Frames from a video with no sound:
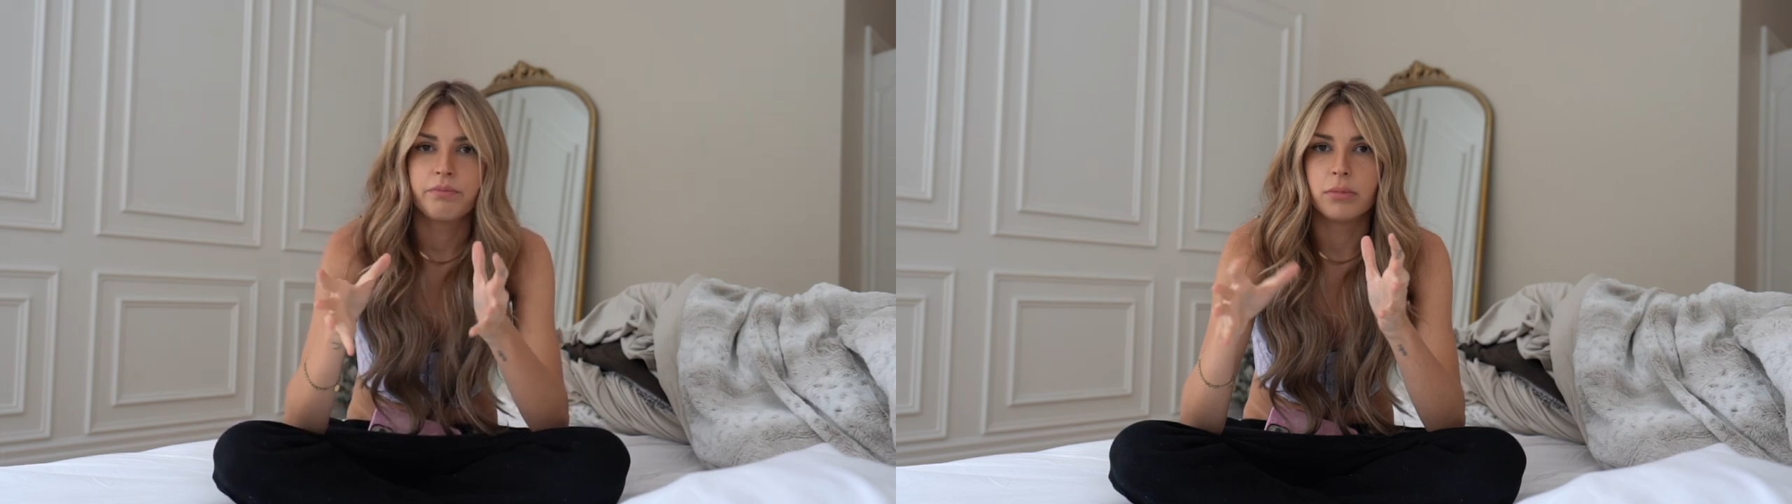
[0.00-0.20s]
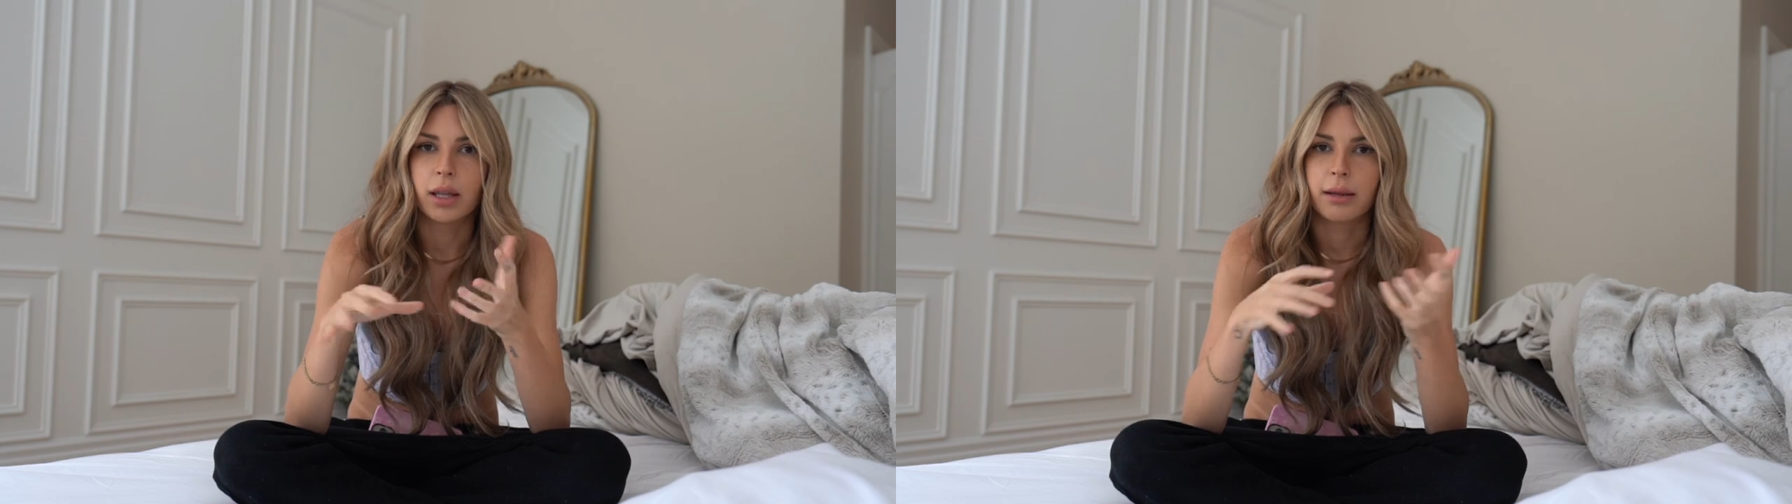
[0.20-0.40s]

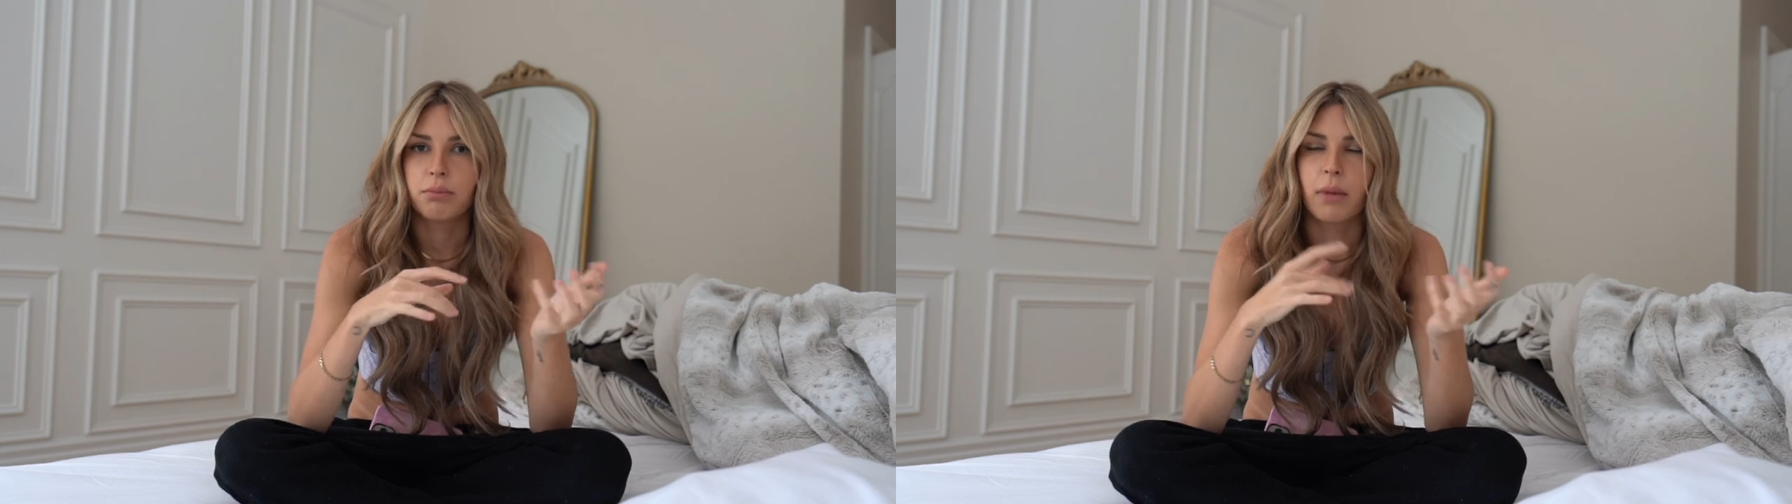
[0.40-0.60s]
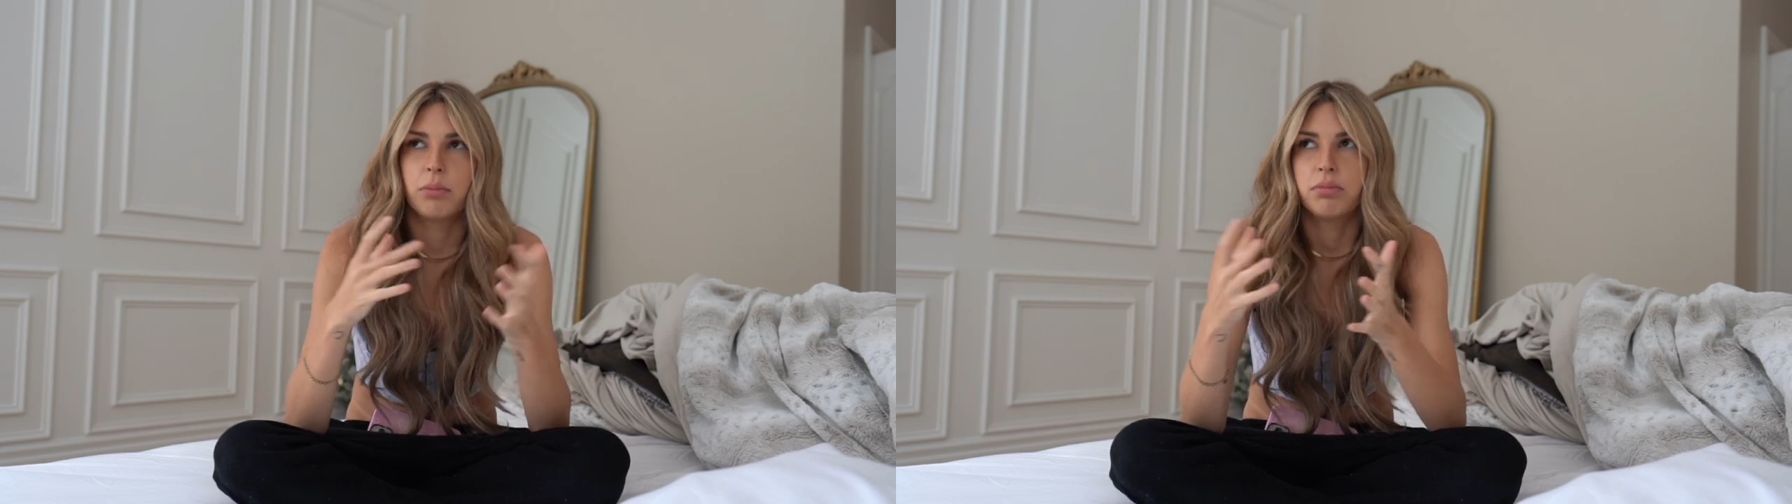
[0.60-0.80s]

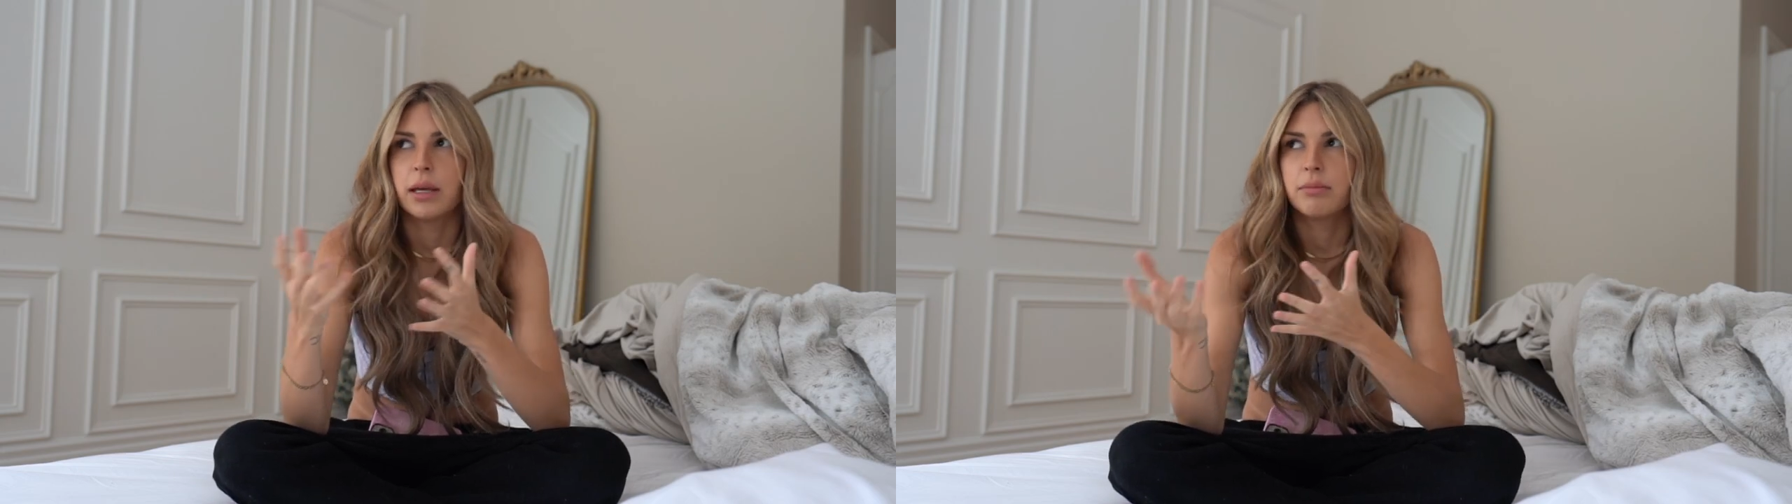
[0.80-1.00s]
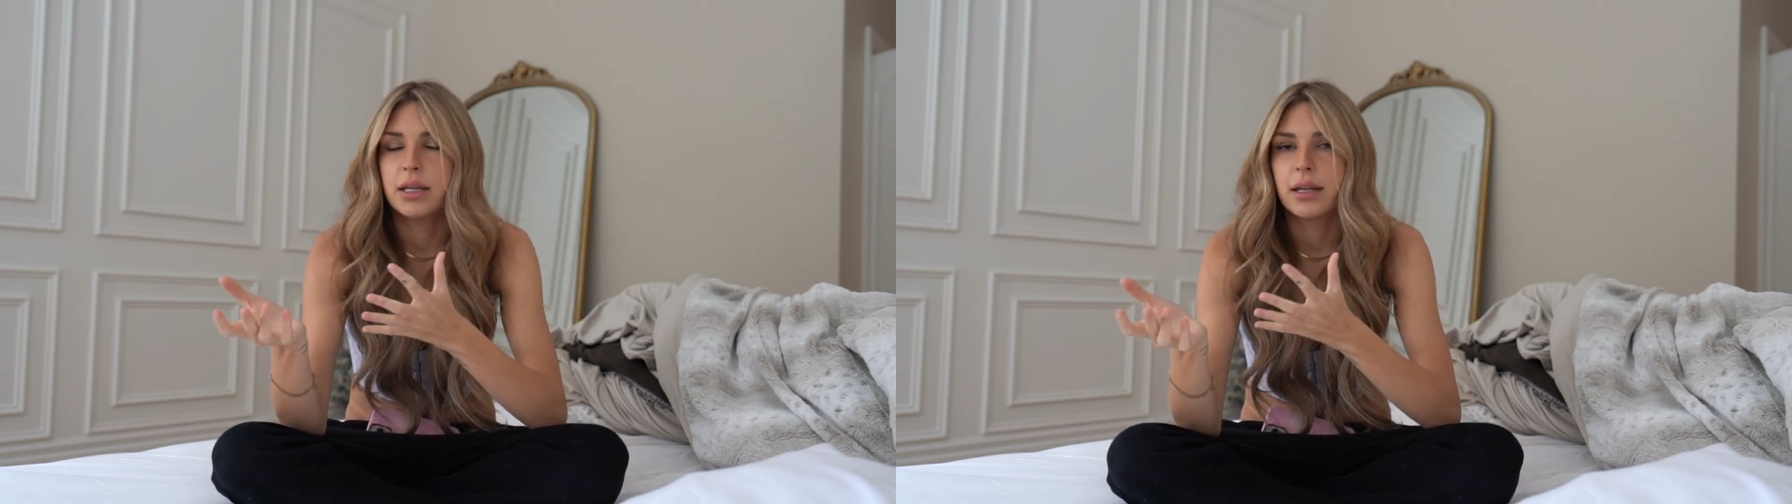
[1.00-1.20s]
like, my
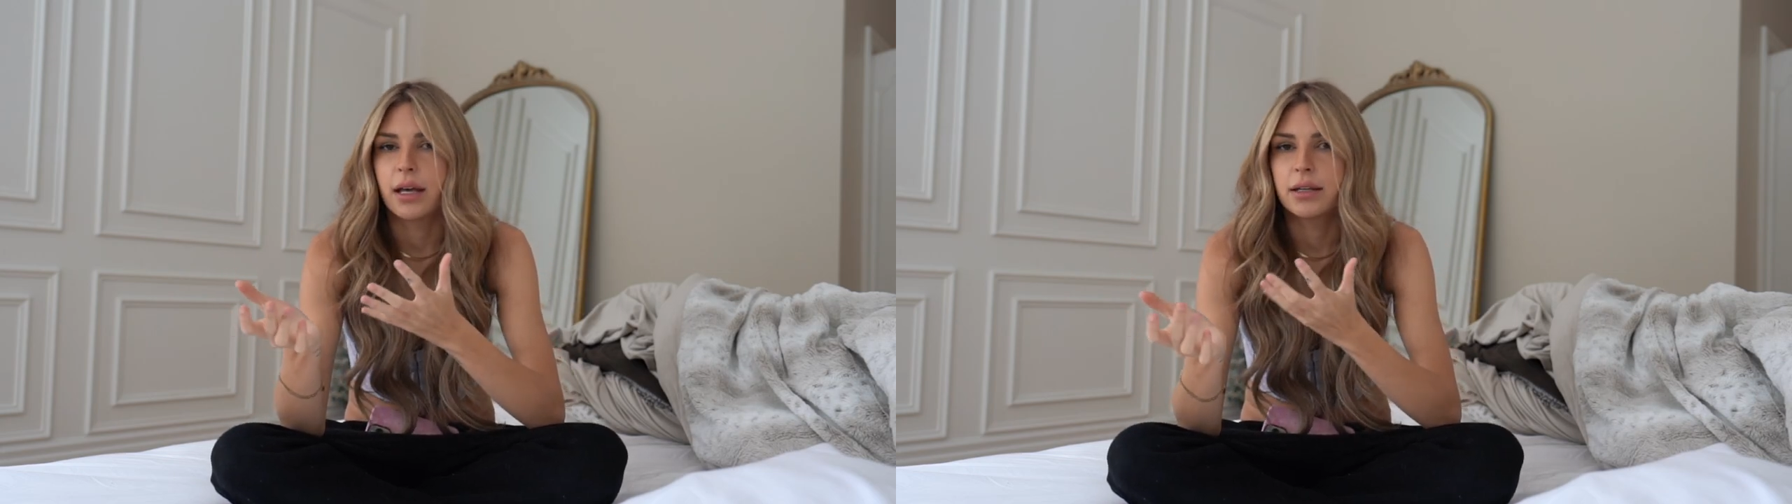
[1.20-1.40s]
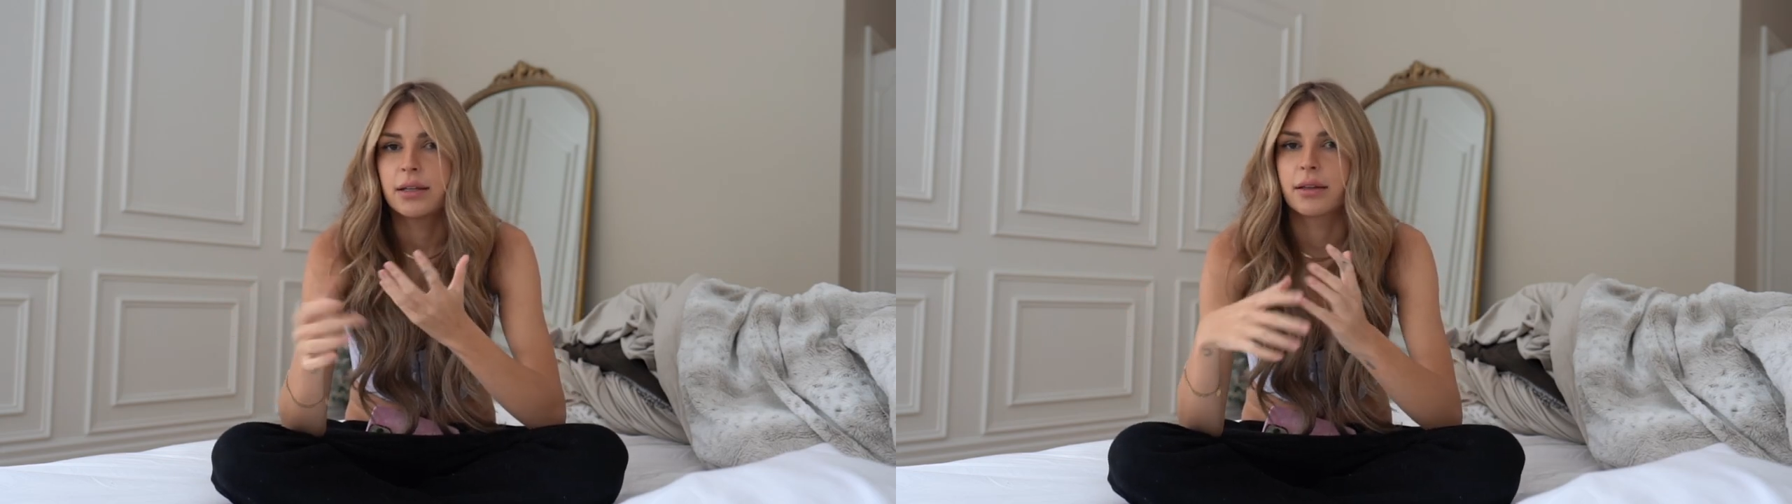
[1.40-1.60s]
baby
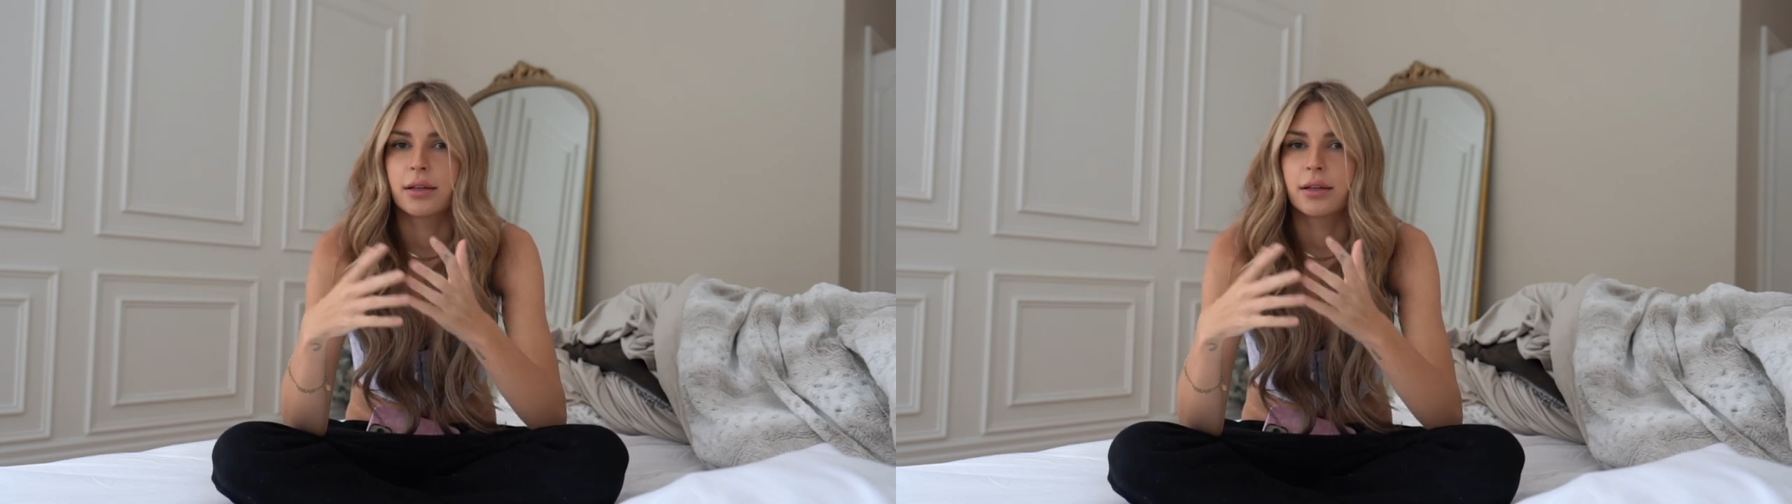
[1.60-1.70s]
daddy,